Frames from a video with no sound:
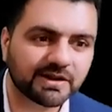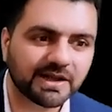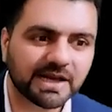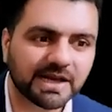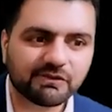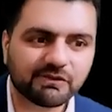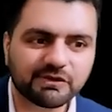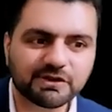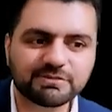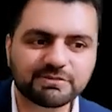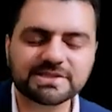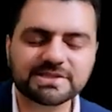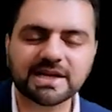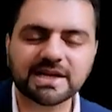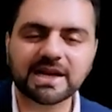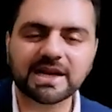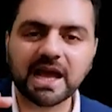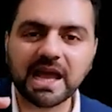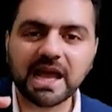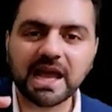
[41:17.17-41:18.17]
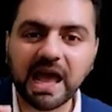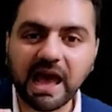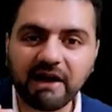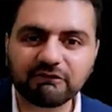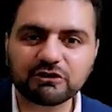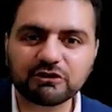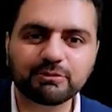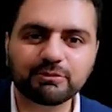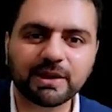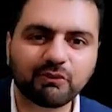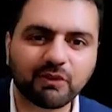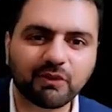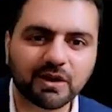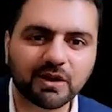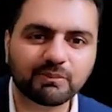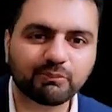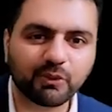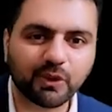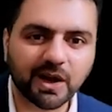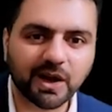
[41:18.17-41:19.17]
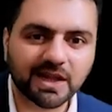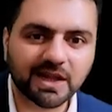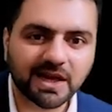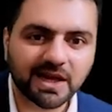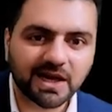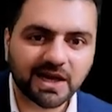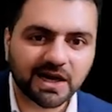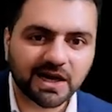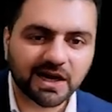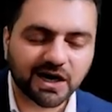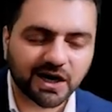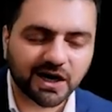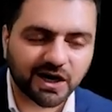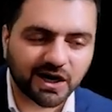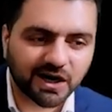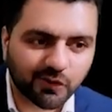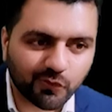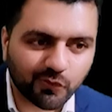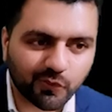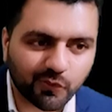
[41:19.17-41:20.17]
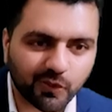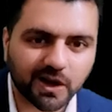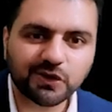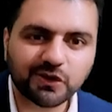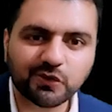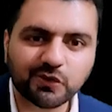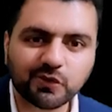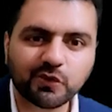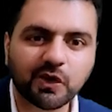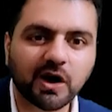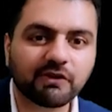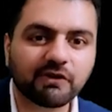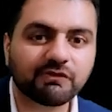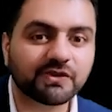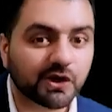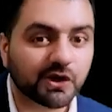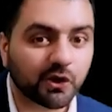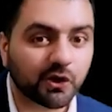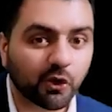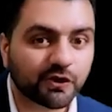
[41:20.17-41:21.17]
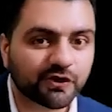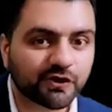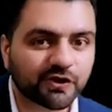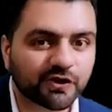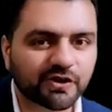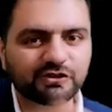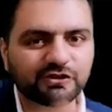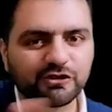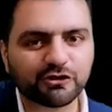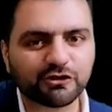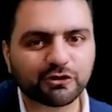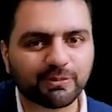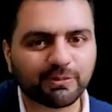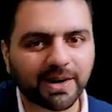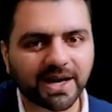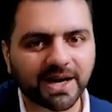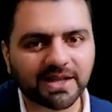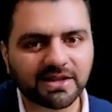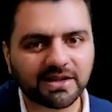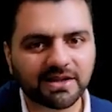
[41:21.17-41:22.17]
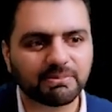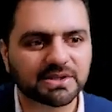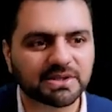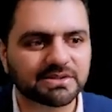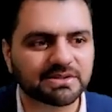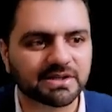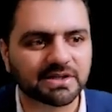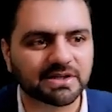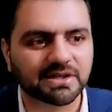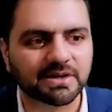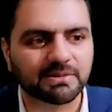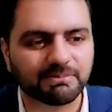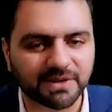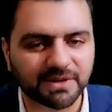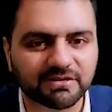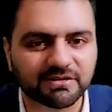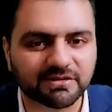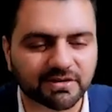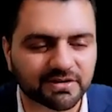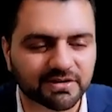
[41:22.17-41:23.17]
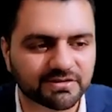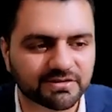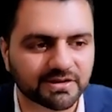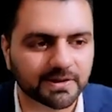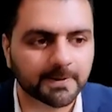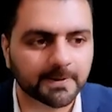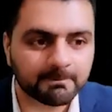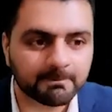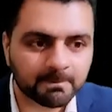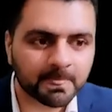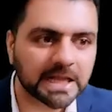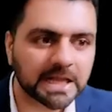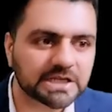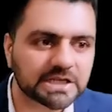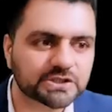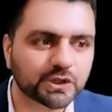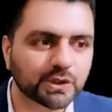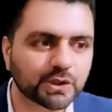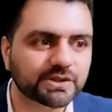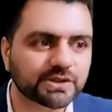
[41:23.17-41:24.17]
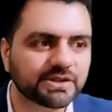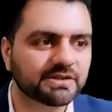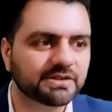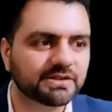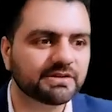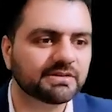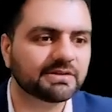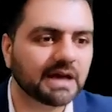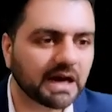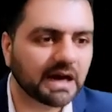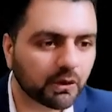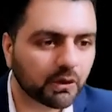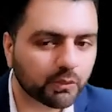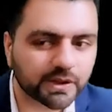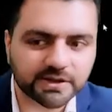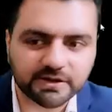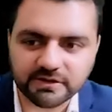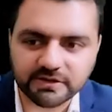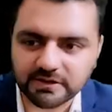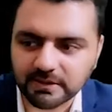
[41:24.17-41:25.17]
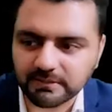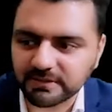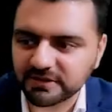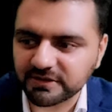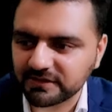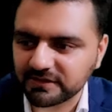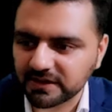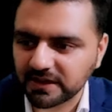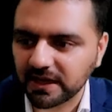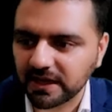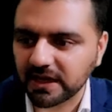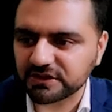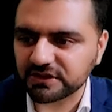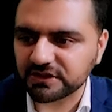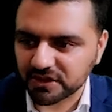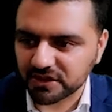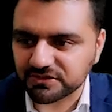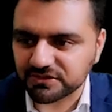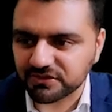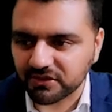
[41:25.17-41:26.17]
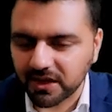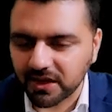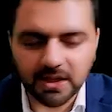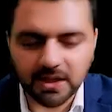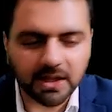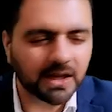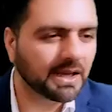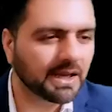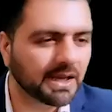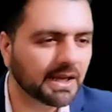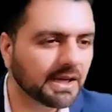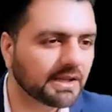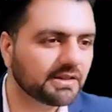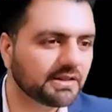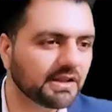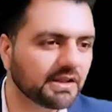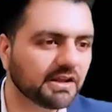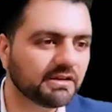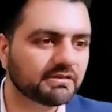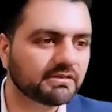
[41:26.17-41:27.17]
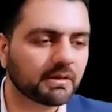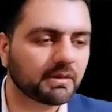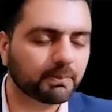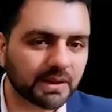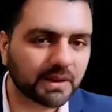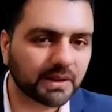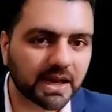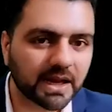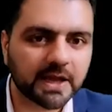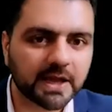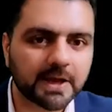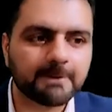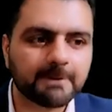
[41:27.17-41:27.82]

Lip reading: which means that I have to pay 1.12 of the quote currency to buy the base currency. So this is how we determine the exchange rate. The supply